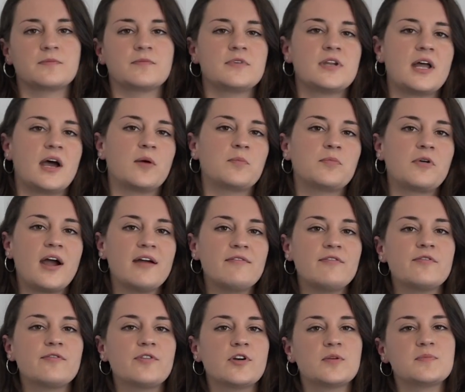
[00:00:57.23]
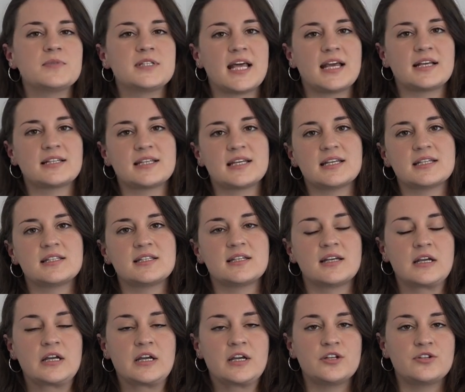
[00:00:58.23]
Now, private firms exist
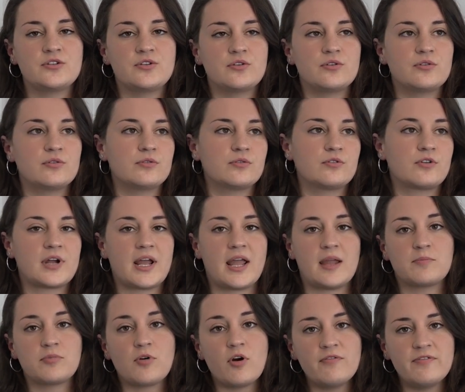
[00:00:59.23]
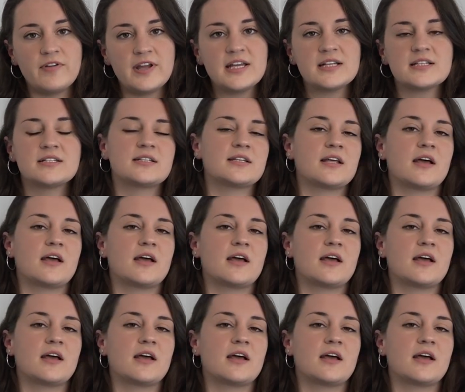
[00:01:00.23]
to create profit,